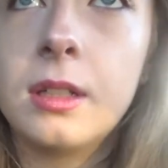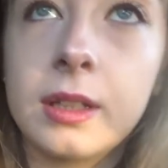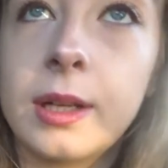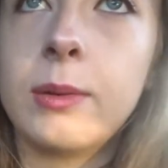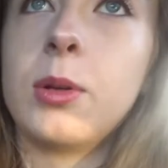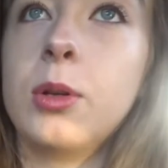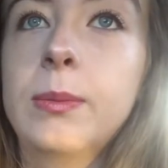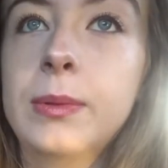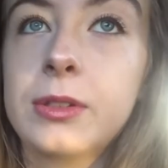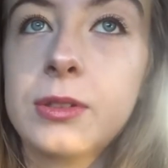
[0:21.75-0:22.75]
I'll go
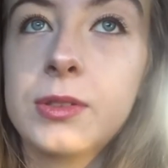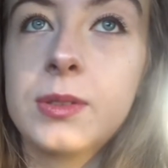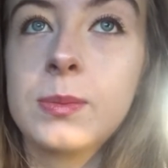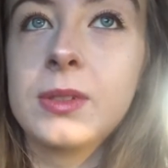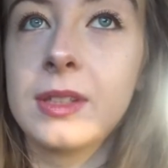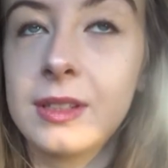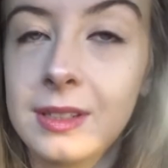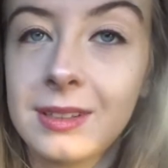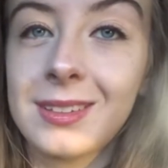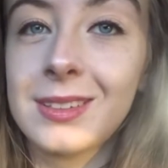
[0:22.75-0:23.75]
home and do some
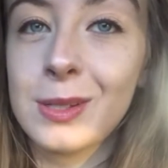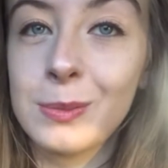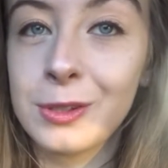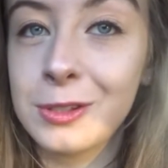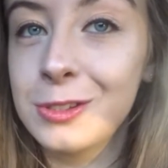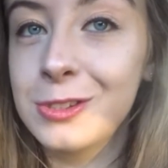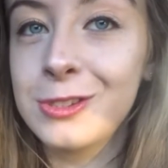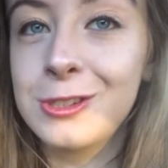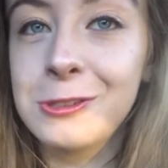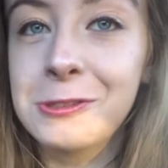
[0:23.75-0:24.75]
studying because I'm a good
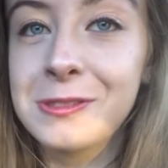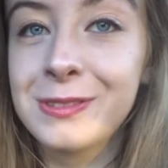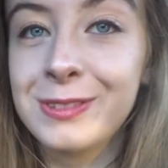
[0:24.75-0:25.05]
student.